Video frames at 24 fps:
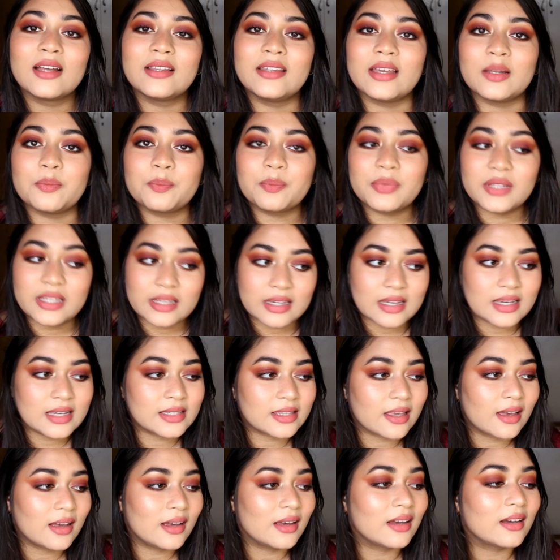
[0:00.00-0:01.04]
then
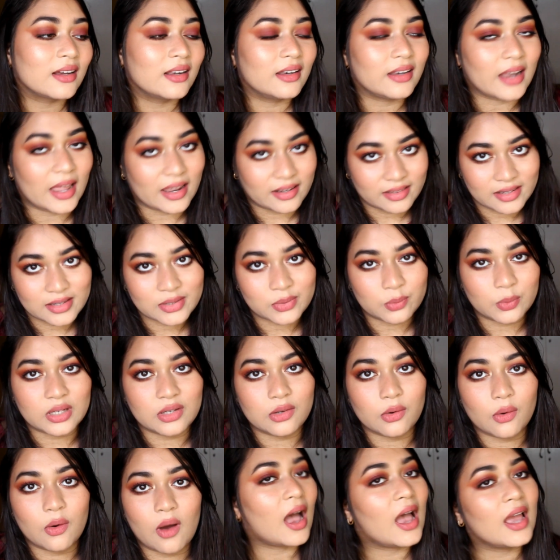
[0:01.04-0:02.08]
please like this
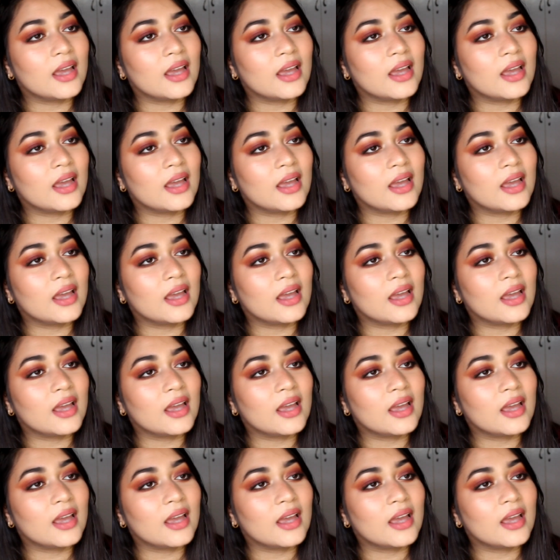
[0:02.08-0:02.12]
video.